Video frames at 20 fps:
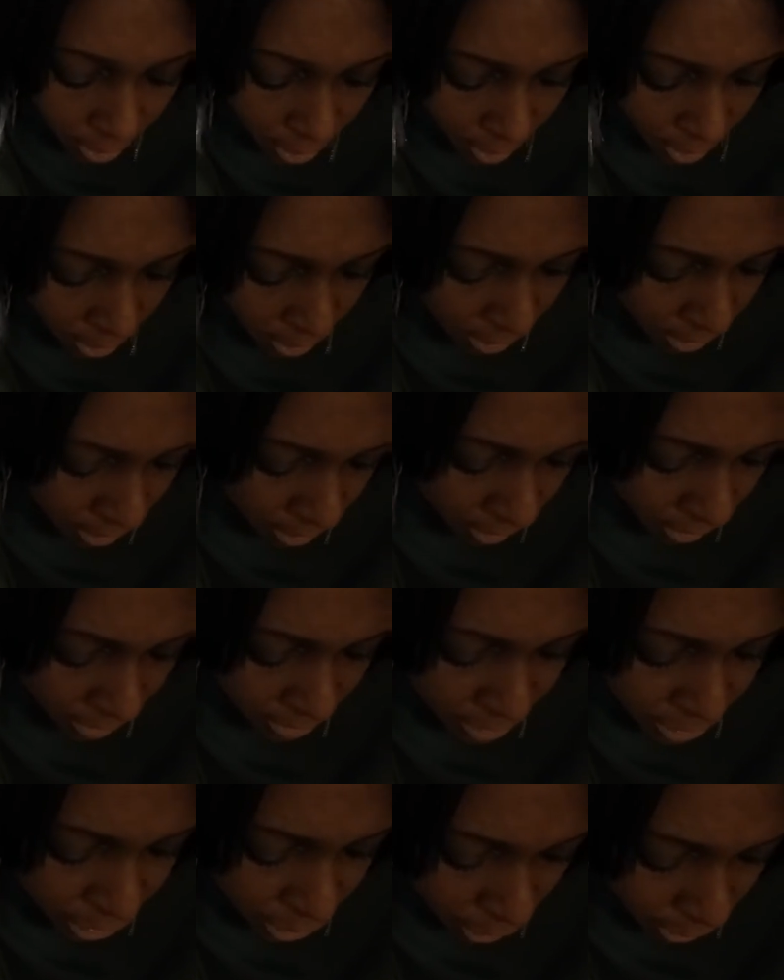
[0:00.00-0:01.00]

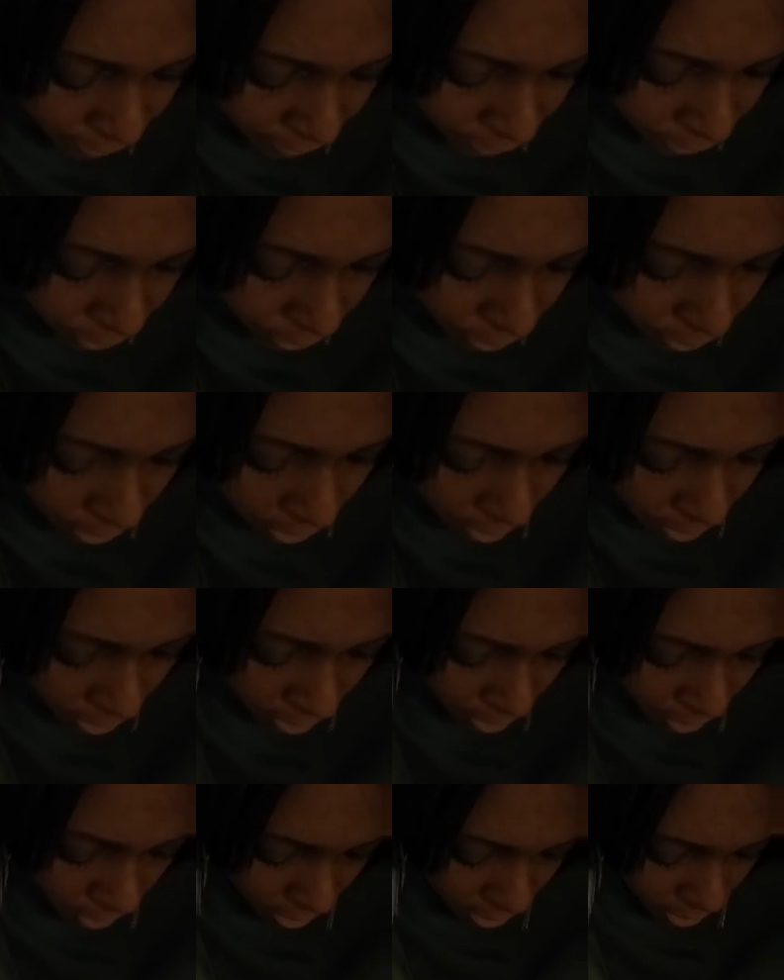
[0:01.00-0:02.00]
Another
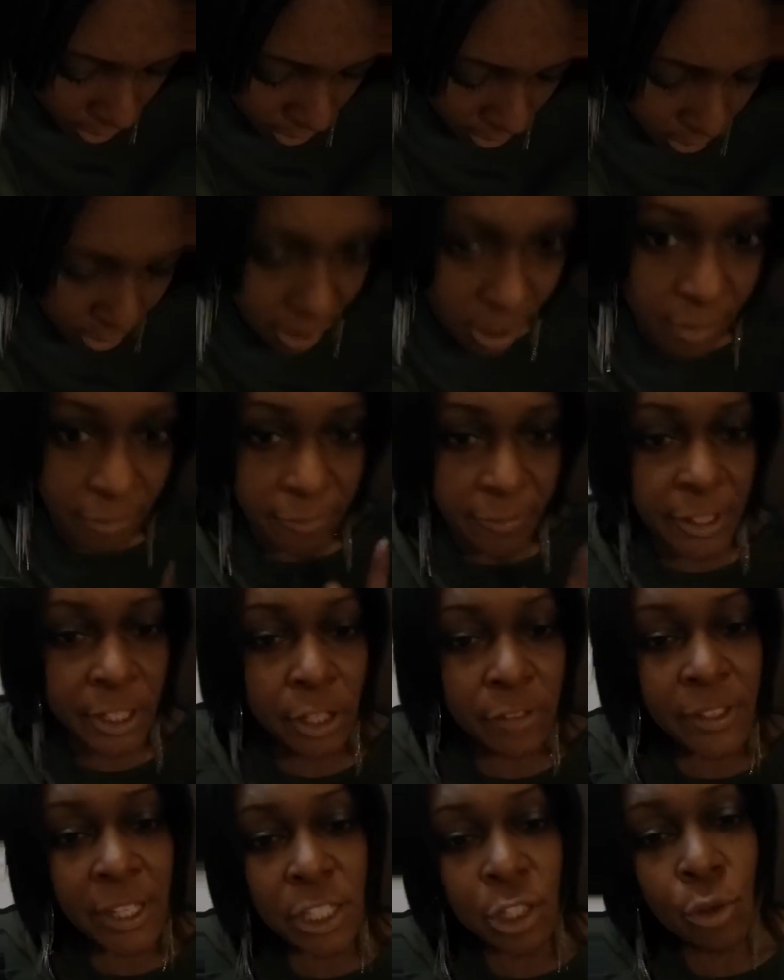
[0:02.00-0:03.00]

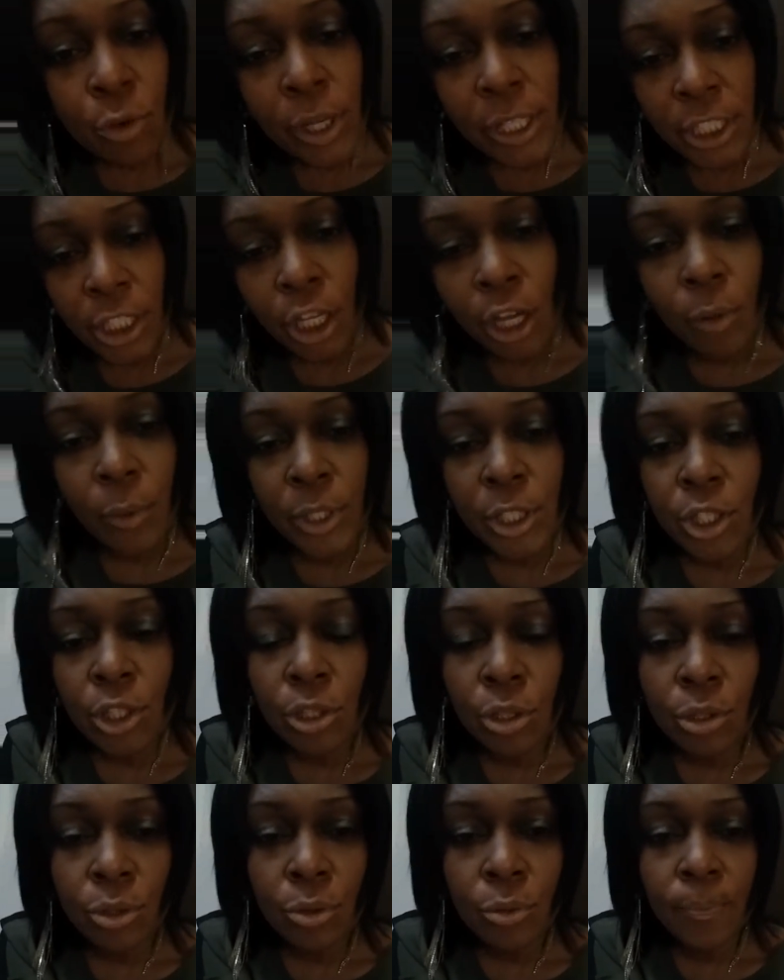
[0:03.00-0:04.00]
field that's great to go
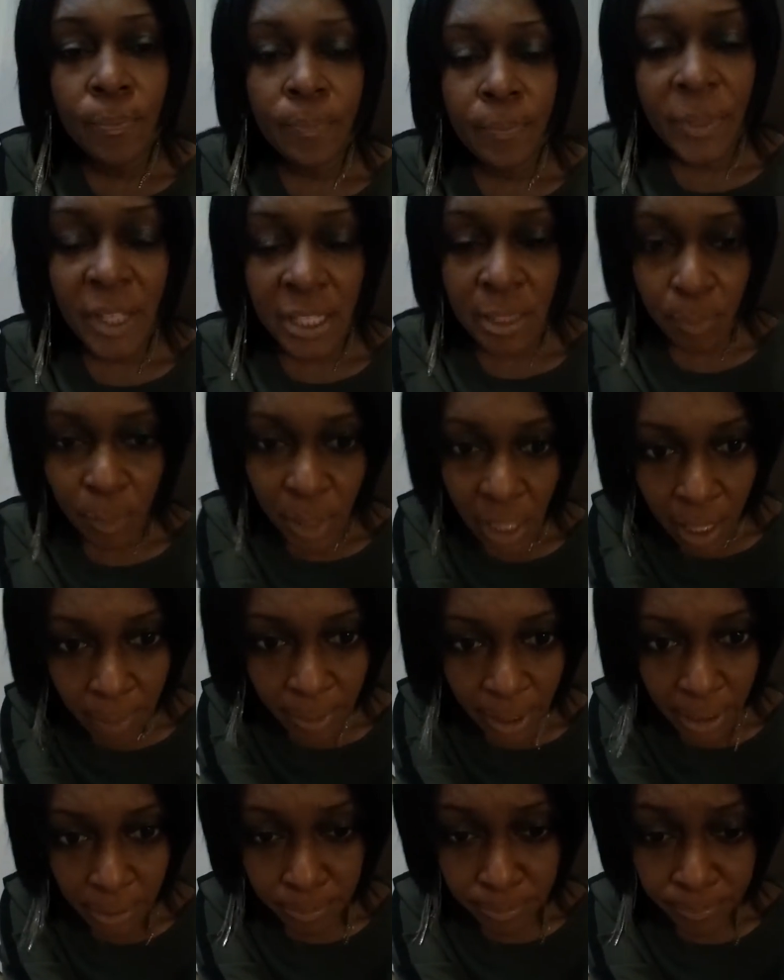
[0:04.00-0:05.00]
into is
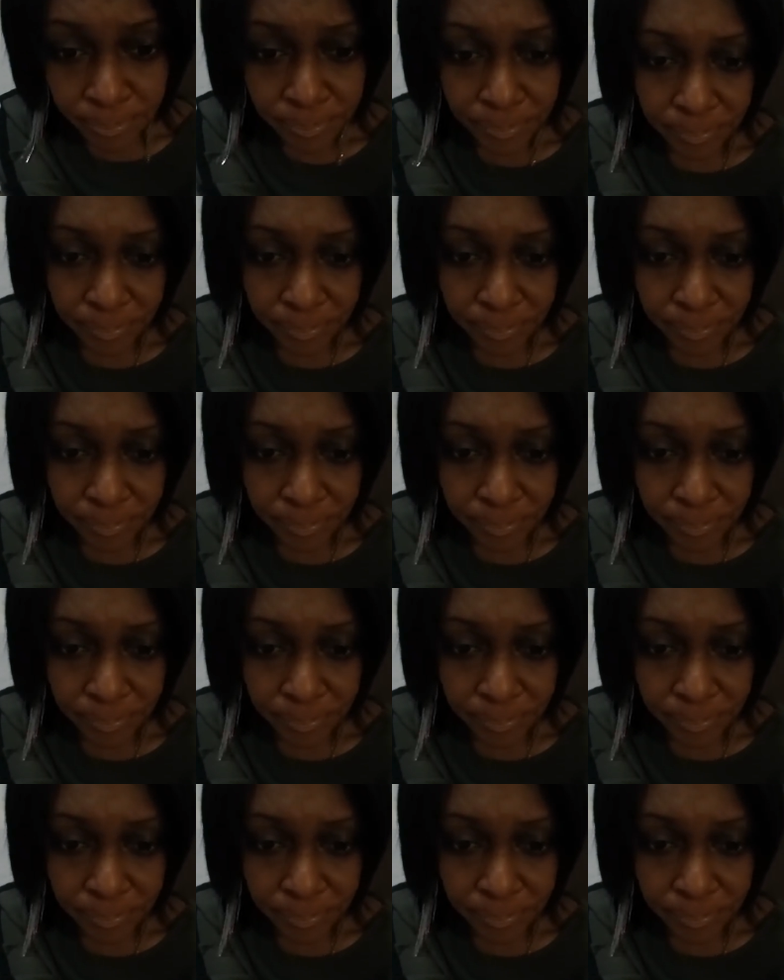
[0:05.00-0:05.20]
plumbing.